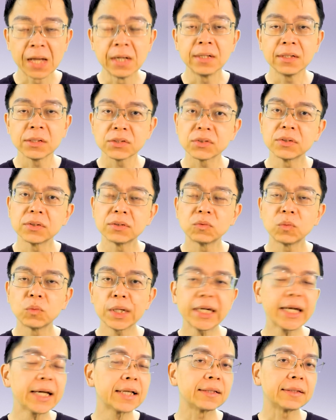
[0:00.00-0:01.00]
So
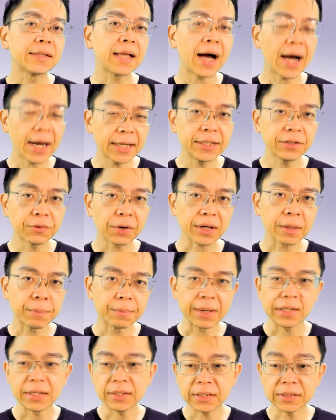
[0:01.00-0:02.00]
what I highly
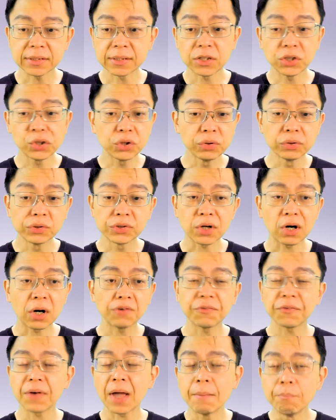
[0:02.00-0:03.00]
recommend is the use
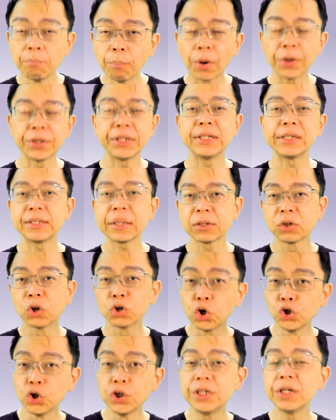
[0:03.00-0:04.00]
of embodied
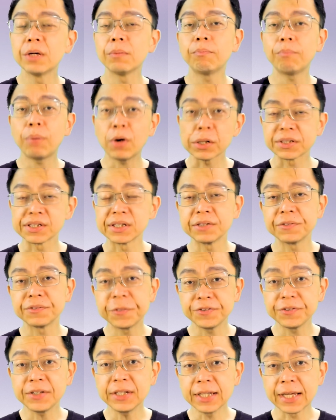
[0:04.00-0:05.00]
good, positive
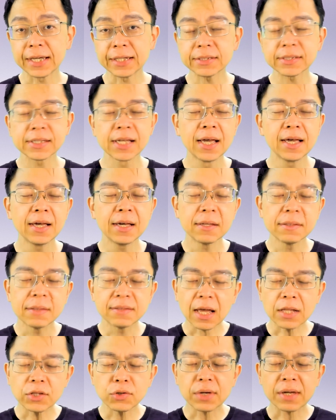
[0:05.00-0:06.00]
feelings
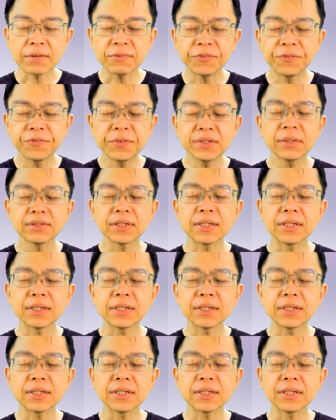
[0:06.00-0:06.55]
that you can feel